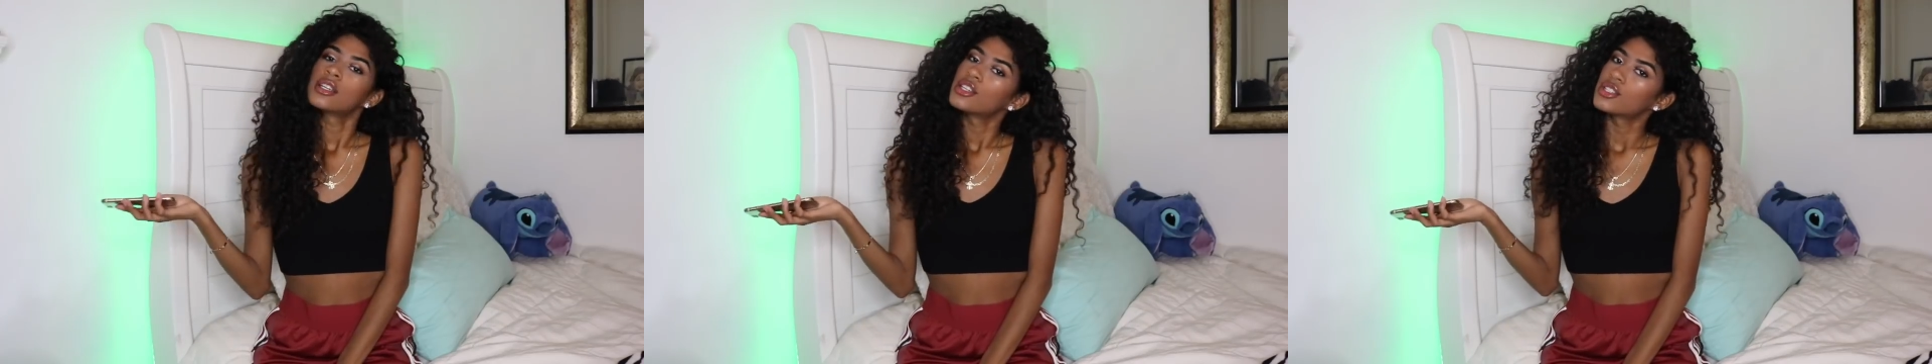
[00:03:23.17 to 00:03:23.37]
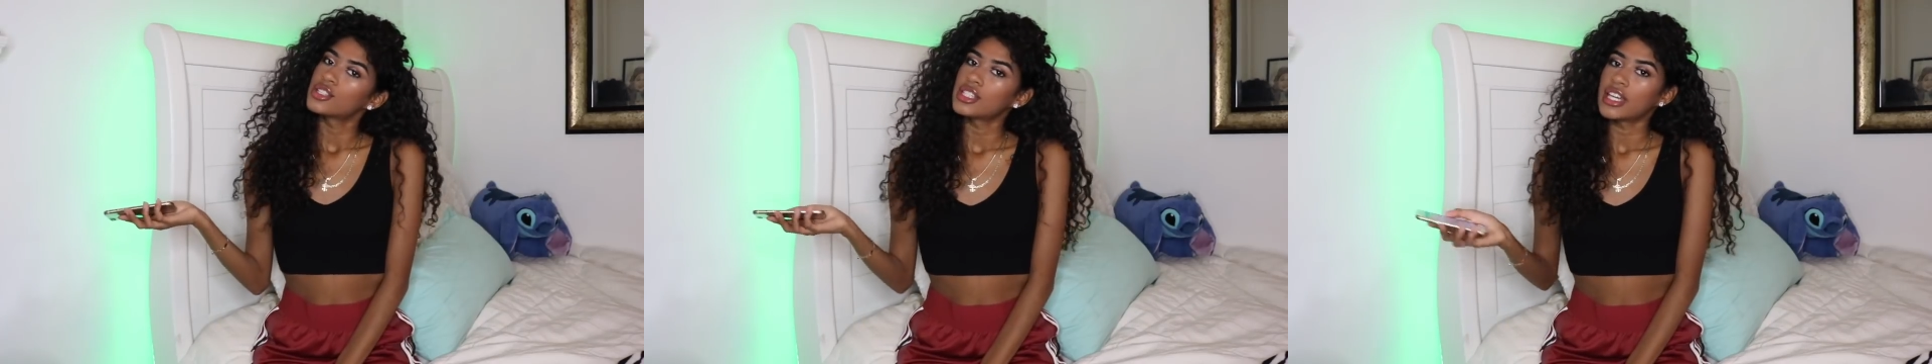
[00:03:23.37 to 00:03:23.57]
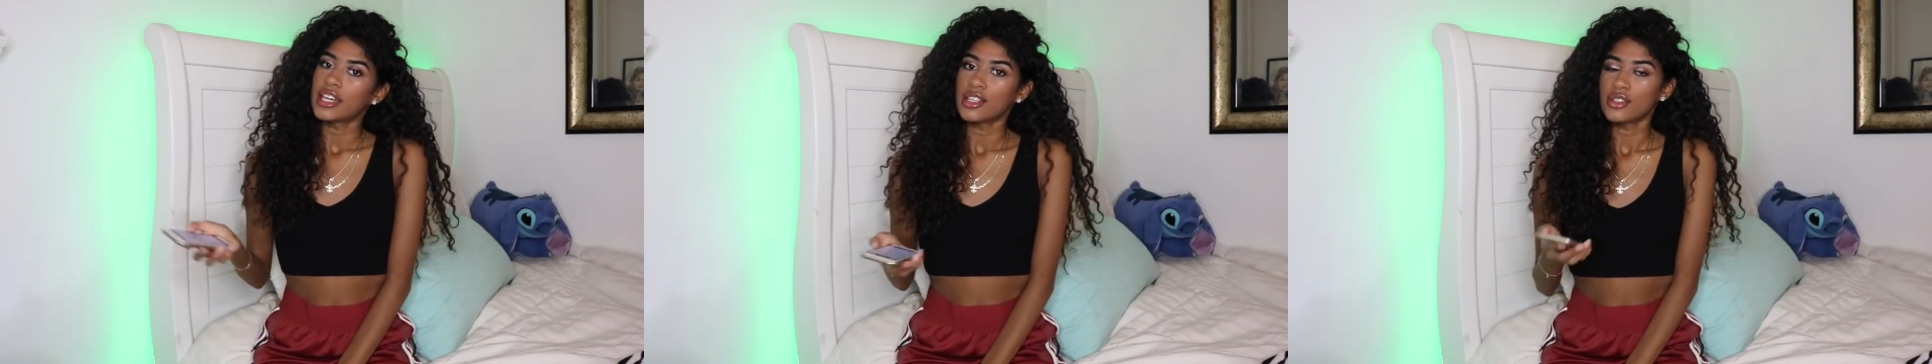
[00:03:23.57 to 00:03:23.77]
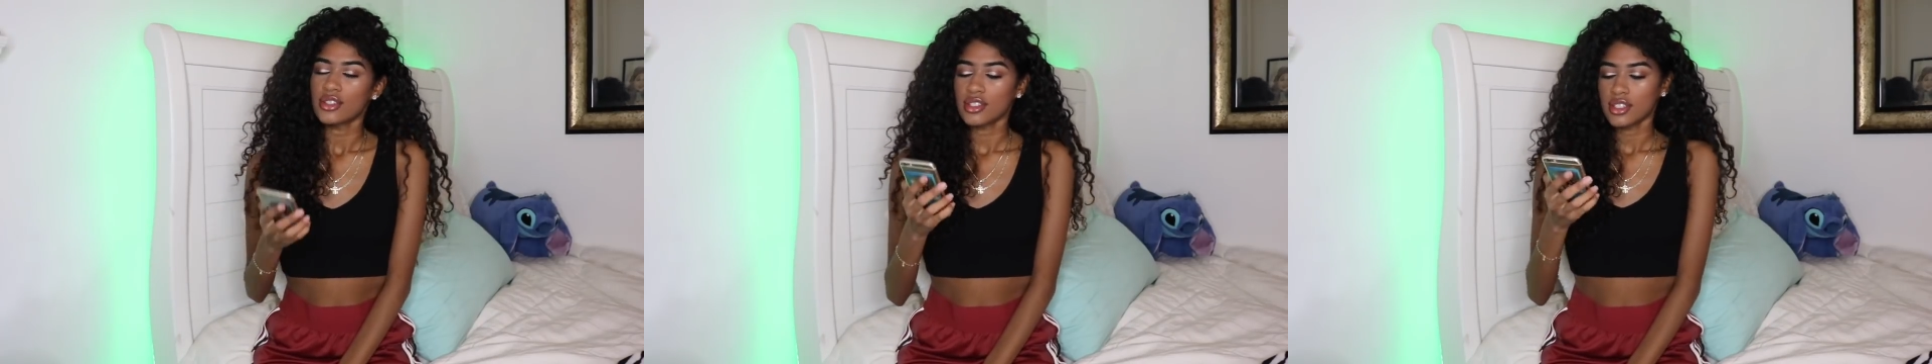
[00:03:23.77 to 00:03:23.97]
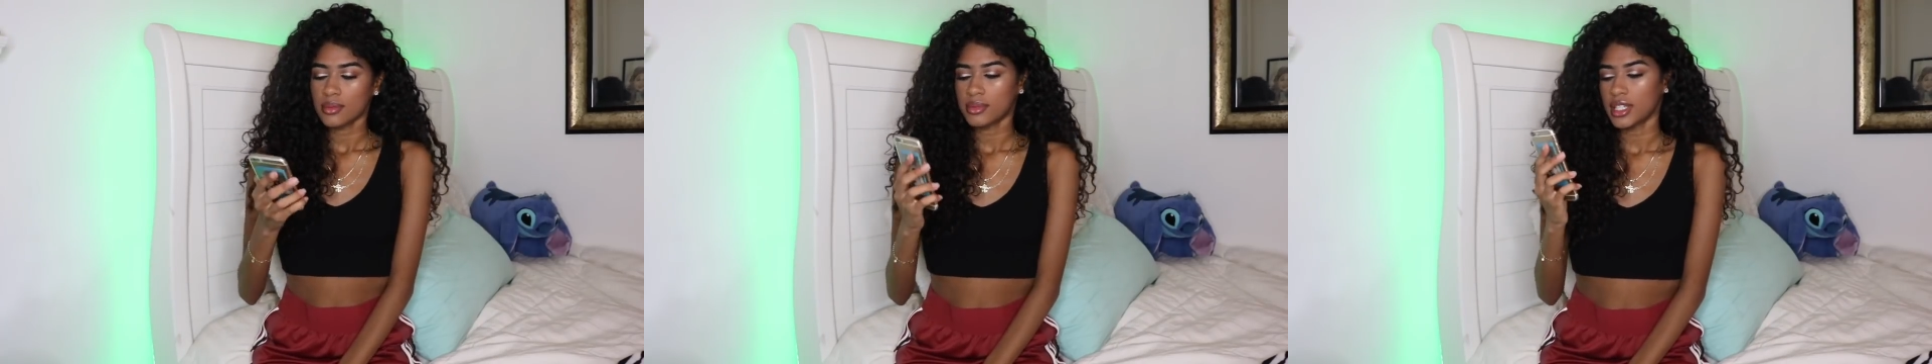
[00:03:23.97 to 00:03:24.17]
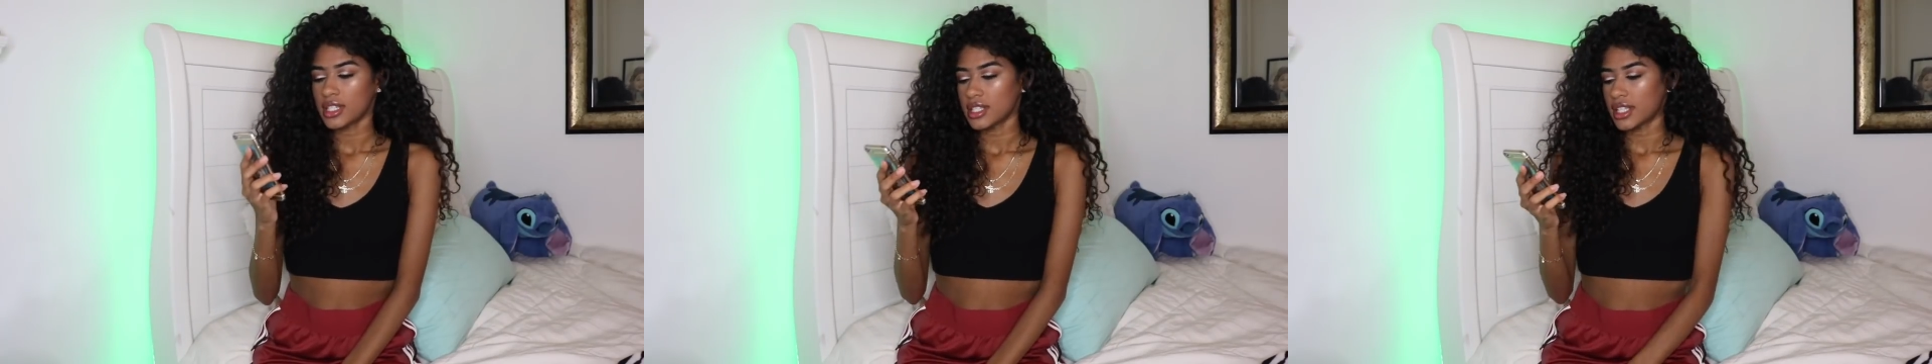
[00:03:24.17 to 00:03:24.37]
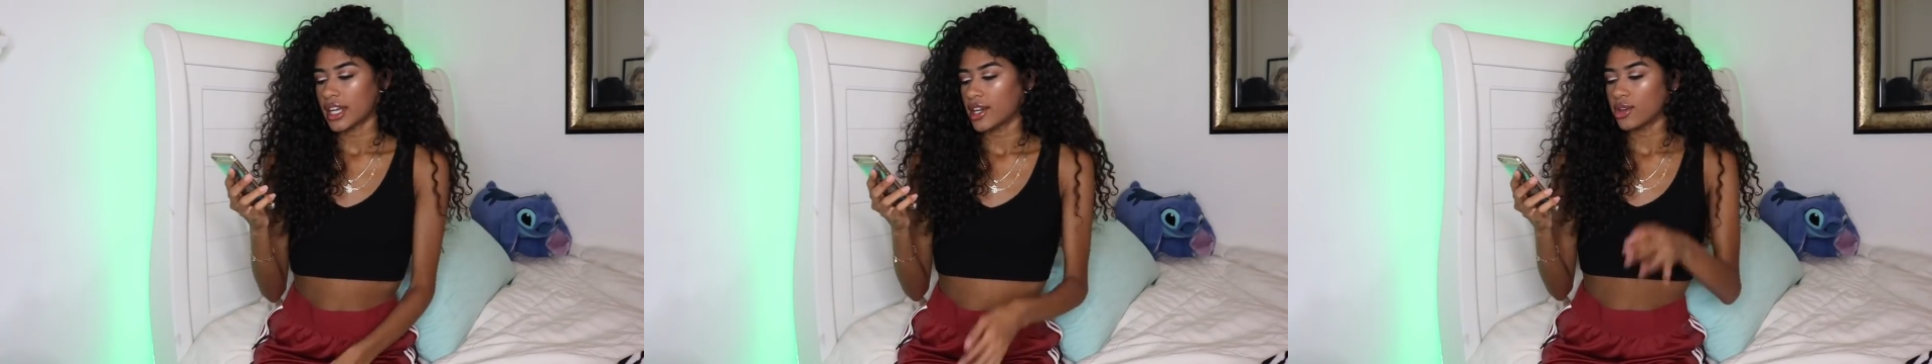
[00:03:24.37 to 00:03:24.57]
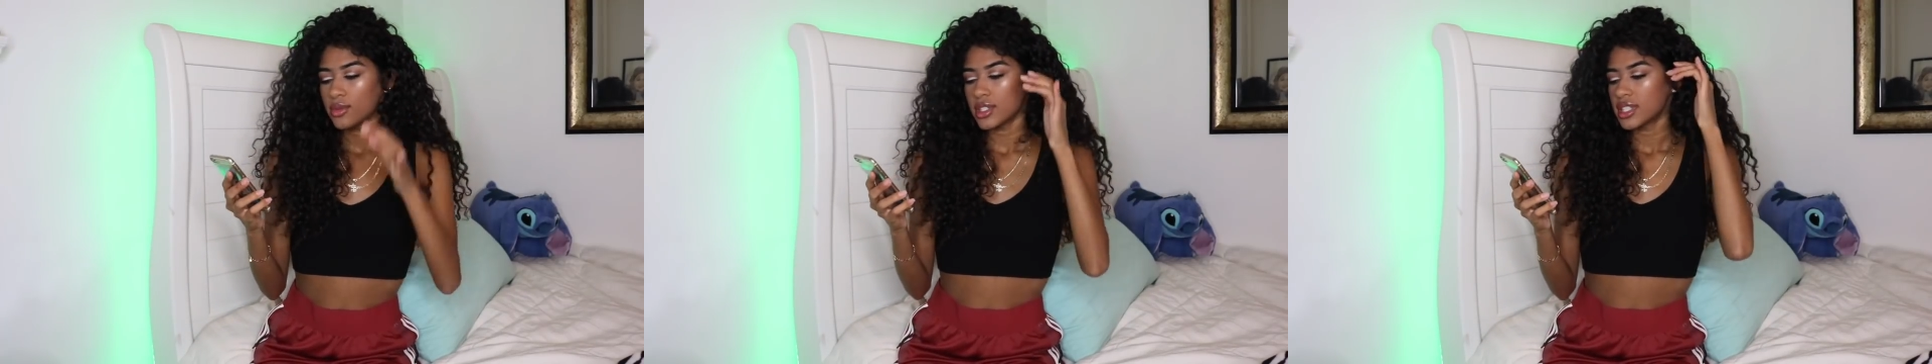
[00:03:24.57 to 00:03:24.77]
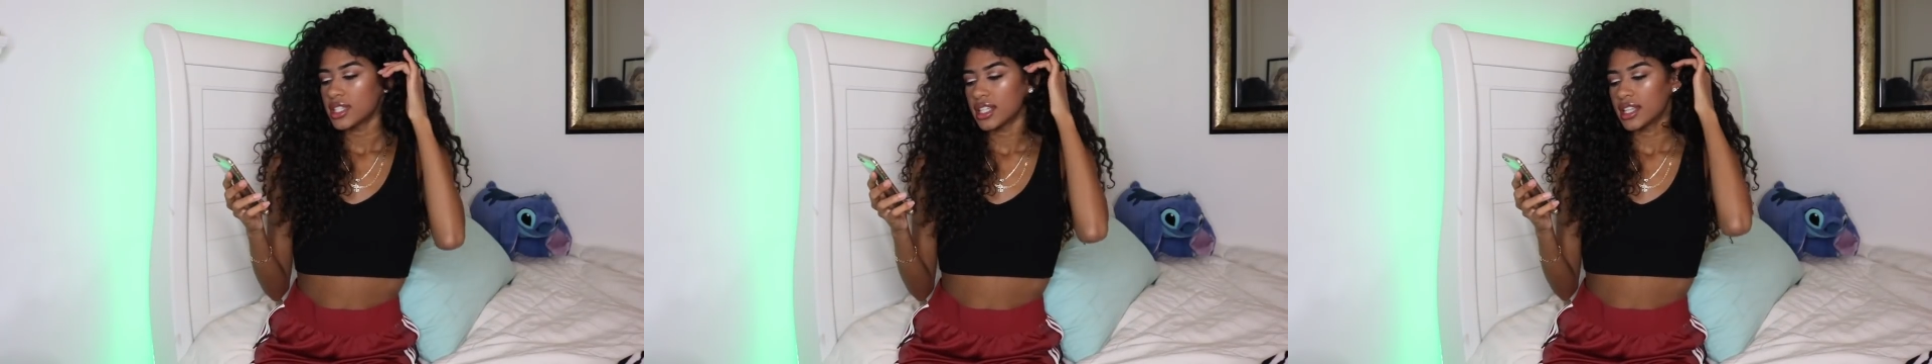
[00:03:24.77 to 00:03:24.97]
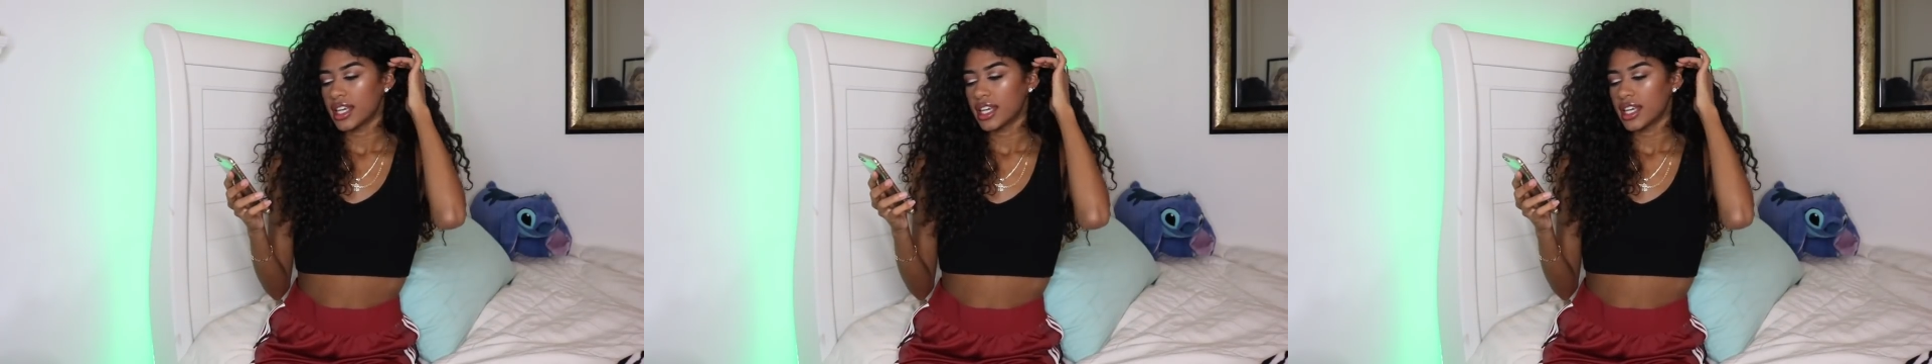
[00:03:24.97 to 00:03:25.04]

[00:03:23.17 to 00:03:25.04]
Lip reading: So yeah, those are some things that I always see in